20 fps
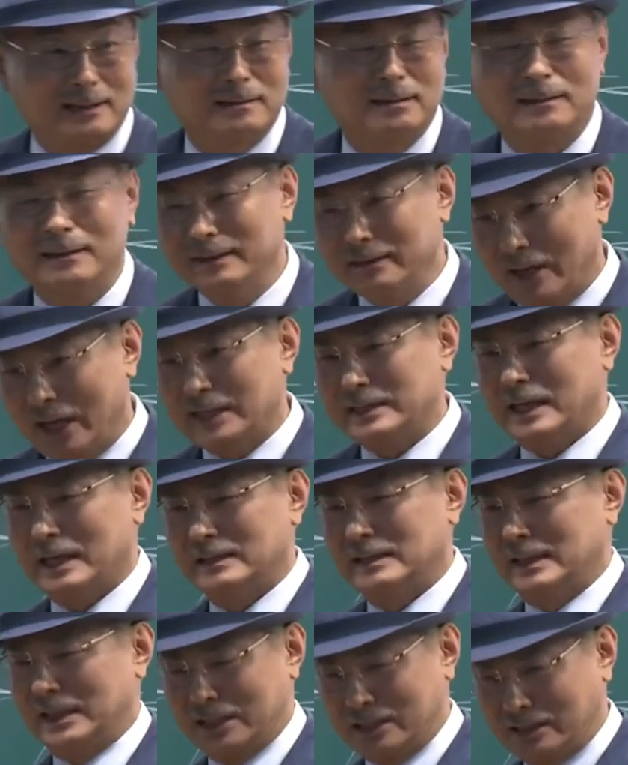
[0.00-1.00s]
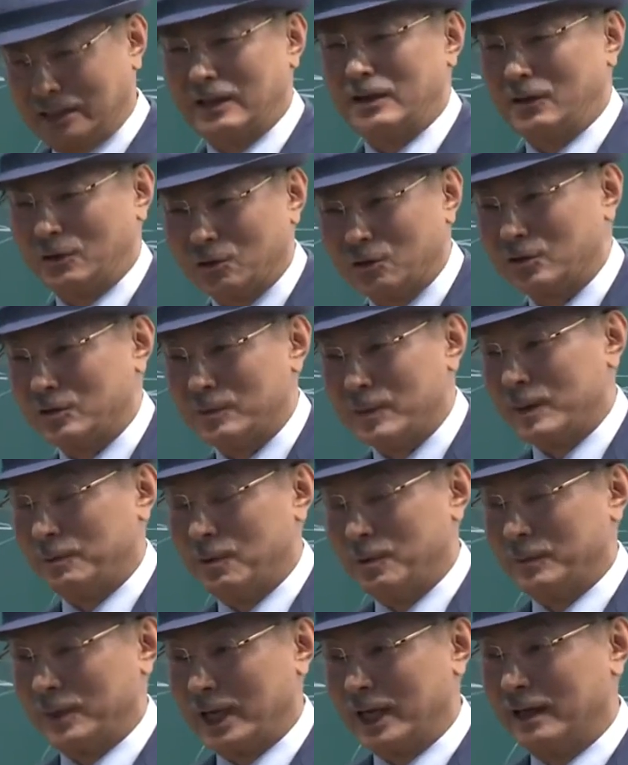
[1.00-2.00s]
are many companies that use
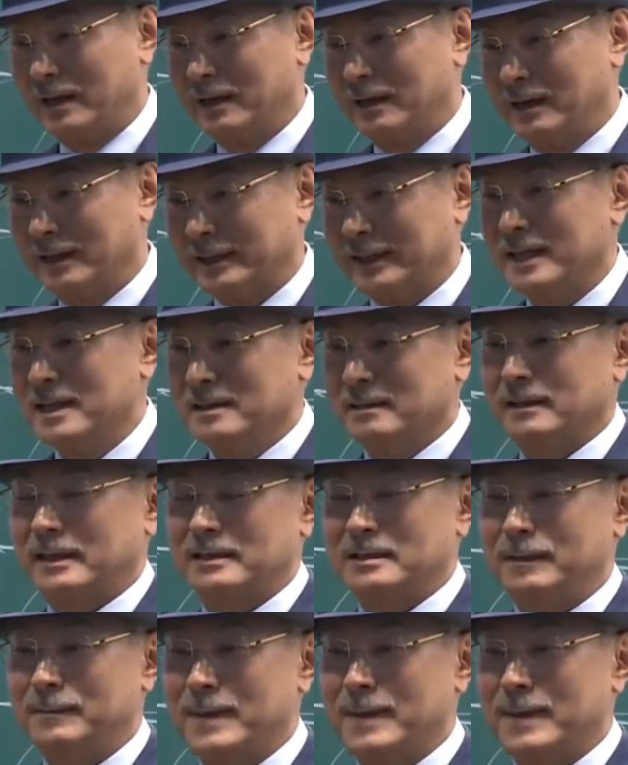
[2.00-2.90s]
these kinds of tactics.